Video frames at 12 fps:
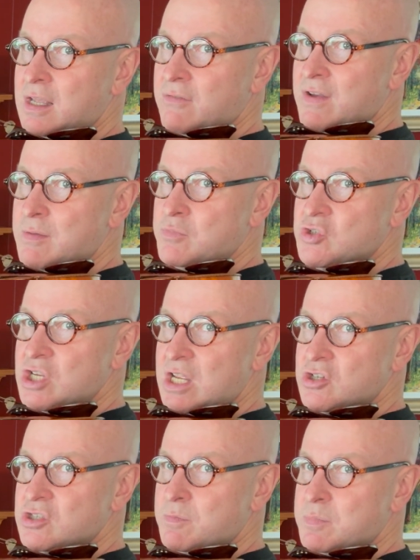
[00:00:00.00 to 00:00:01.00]
If I
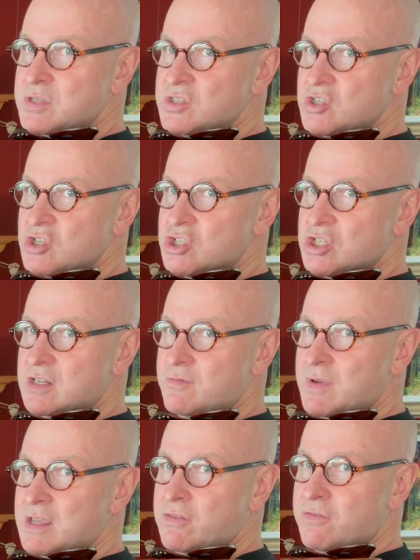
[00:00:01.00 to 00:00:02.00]
change the position
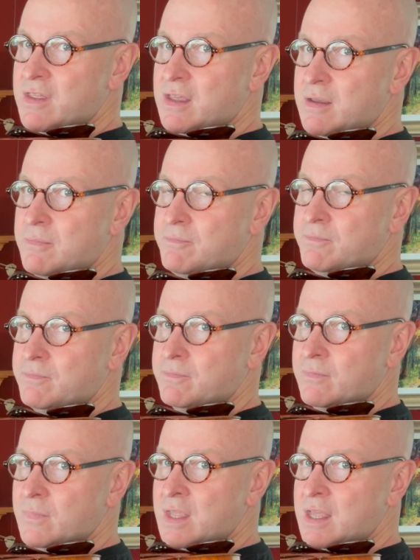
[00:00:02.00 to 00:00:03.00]
of my thumb,